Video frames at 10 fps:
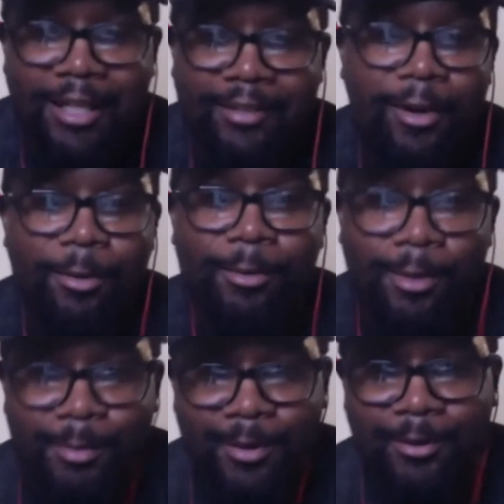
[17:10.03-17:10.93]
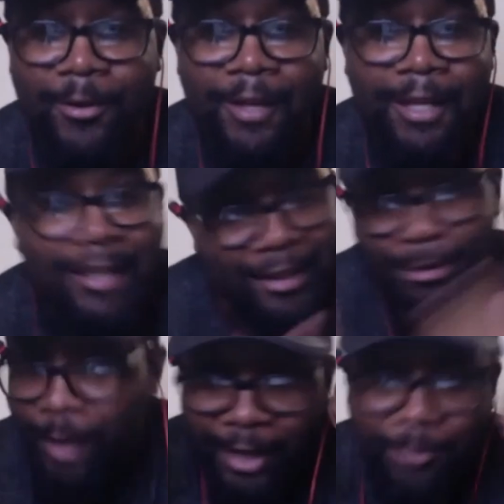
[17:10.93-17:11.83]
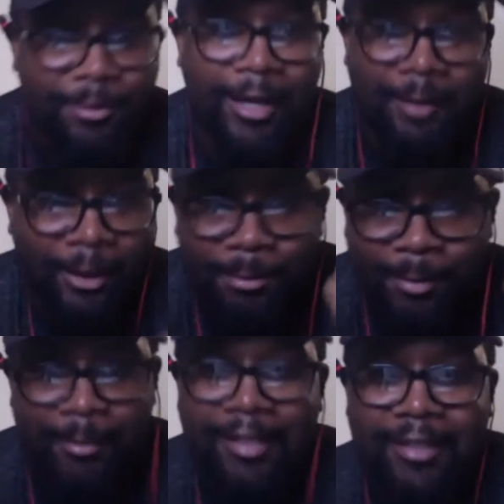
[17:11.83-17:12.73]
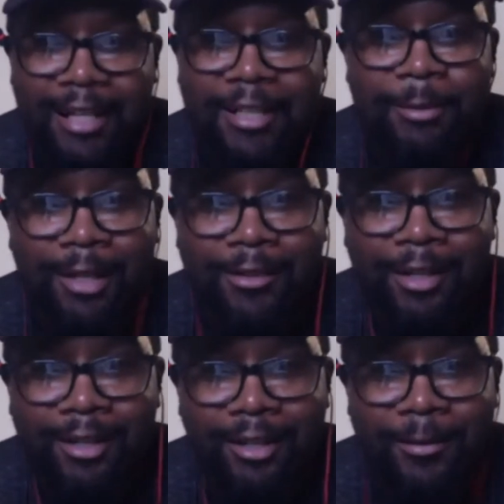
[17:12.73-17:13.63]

That's a home cooked meal. That's the way I was. That was my mentality when I was younger.